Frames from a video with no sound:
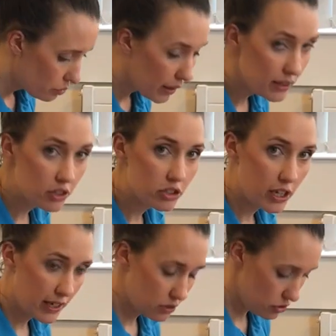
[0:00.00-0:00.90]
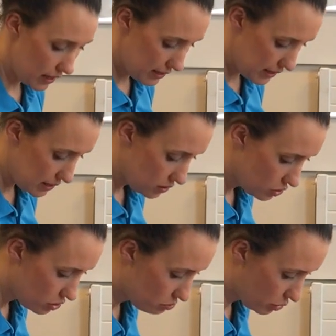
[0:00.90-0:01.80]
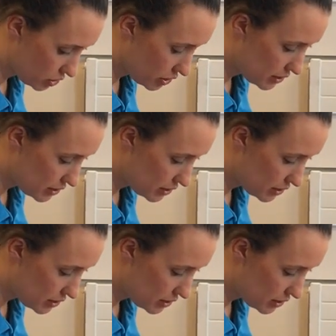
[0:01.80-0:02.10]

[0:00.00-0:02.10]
When your child's ready, you want